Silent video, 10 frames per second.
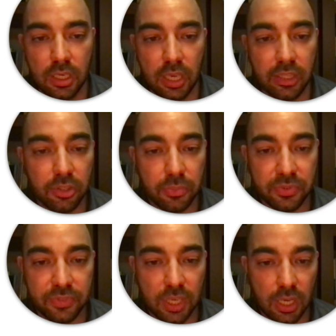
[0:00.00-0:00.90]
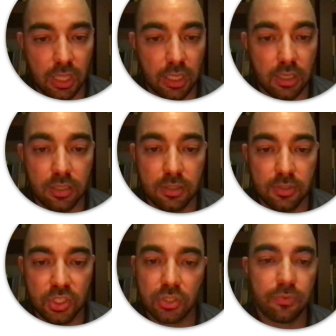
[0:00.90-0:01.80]
And in terms of styling,
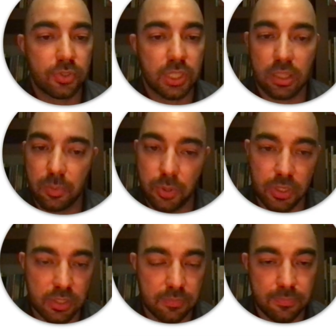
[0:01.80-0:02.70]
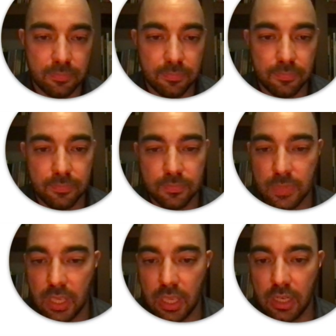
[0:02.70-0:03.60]
just go for style components.
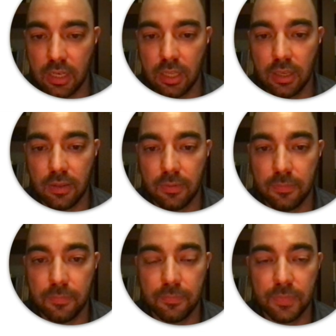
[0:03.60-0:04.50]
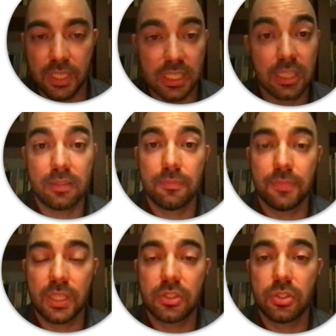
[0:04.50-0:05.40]
And that's it.
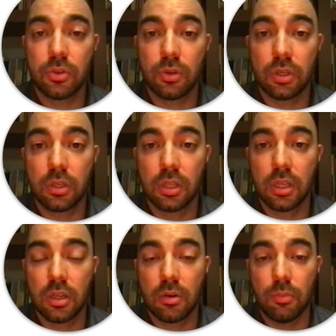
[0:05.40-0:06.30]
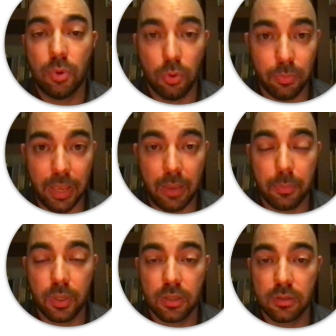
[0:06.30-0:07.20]
That's your roadmap
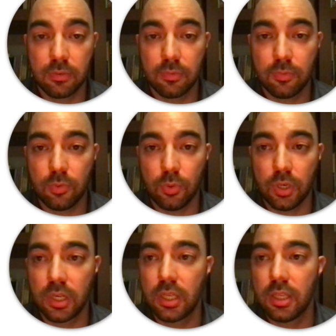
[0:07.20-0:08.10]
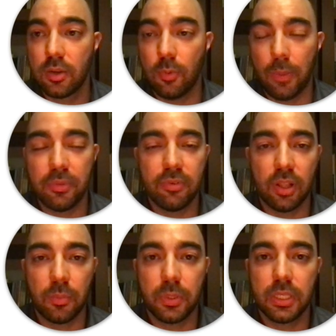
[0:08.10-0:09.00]
for web
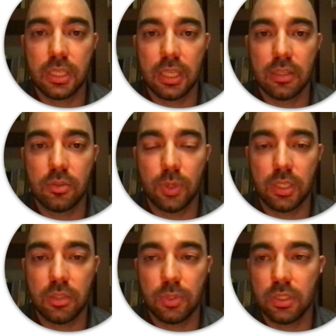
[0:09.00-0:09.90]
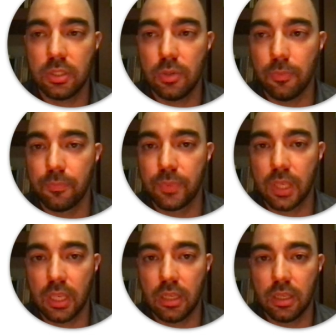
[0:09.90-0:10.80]
development in 2022.
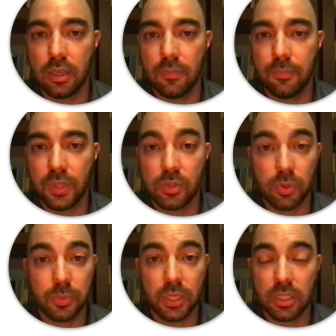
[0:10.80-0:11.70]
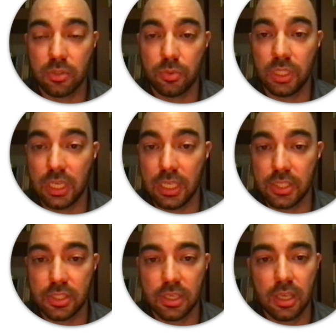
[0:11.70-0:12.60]
And this website is really
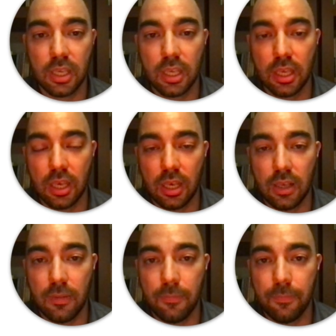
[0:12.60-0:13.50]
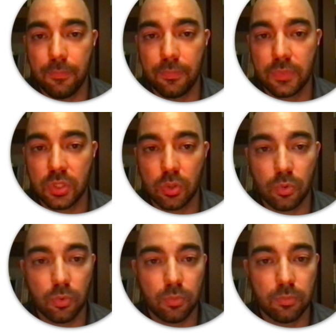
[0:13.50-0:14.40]
nice.
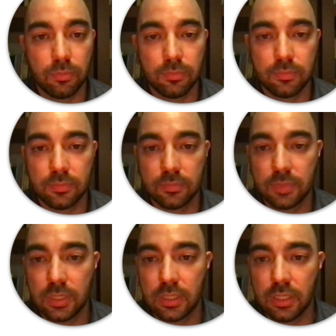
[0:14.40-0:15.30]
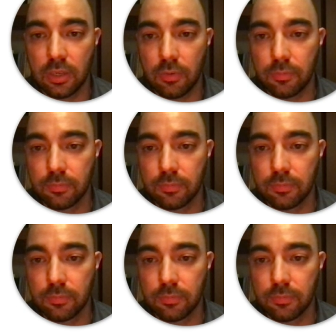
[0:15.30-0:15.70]
So, you know,